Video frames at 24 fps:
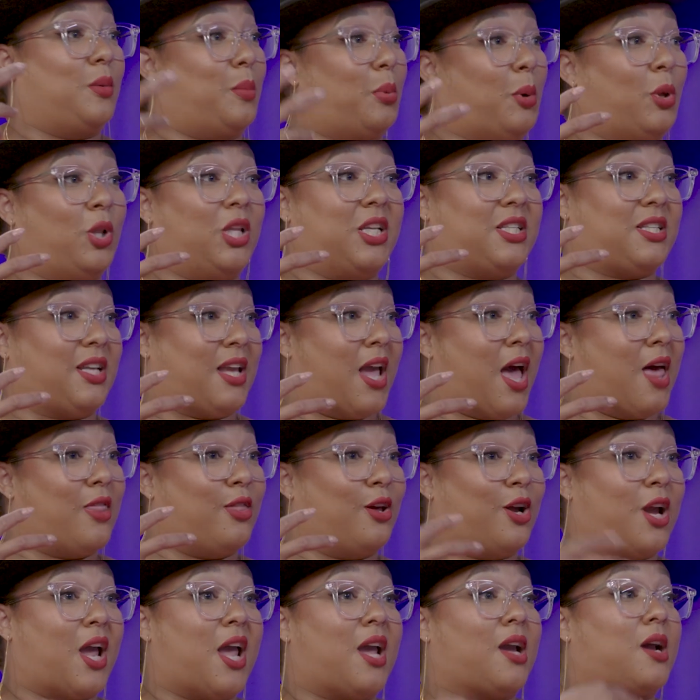pull it
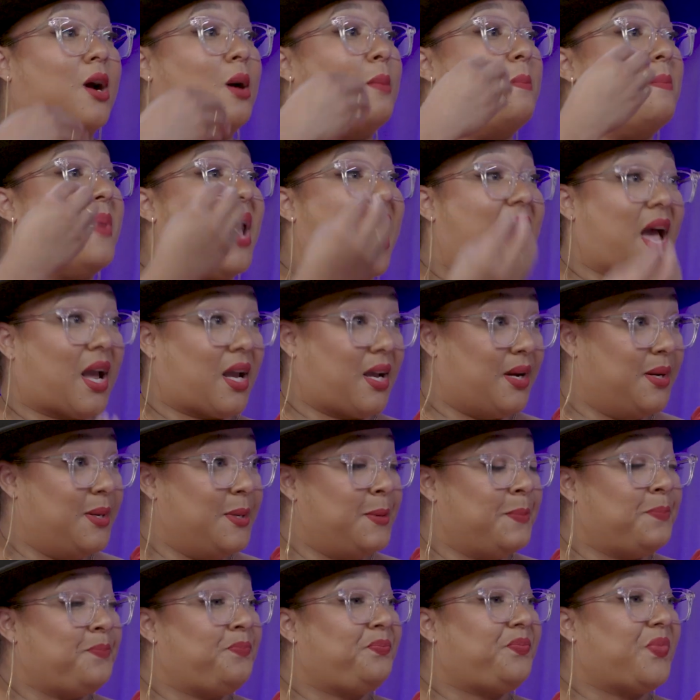together and come back
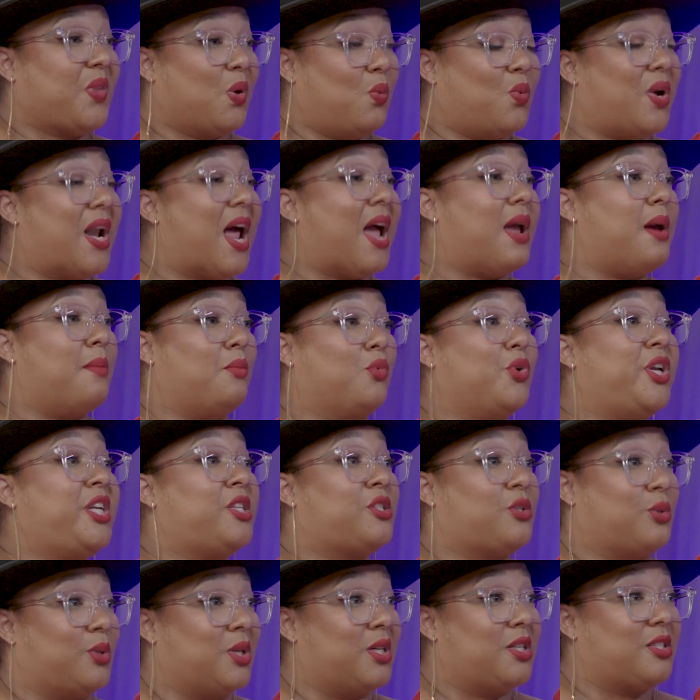when I am
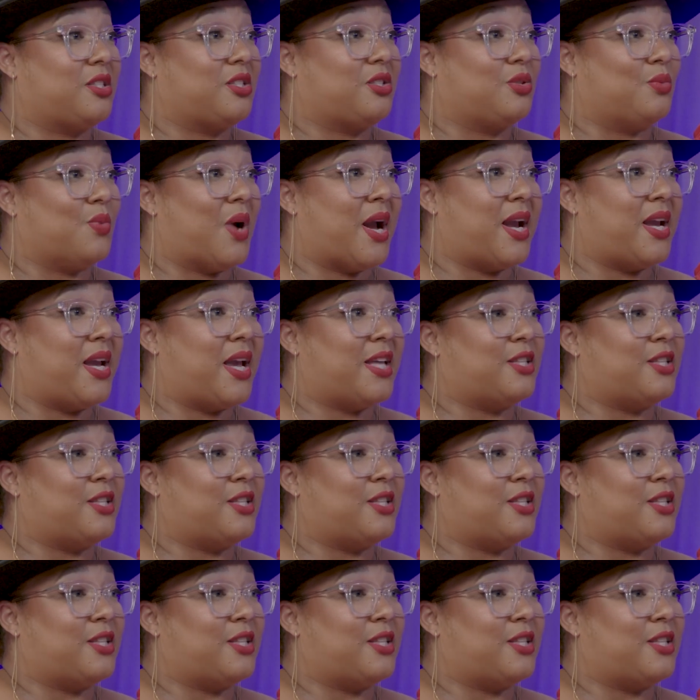resourced, right?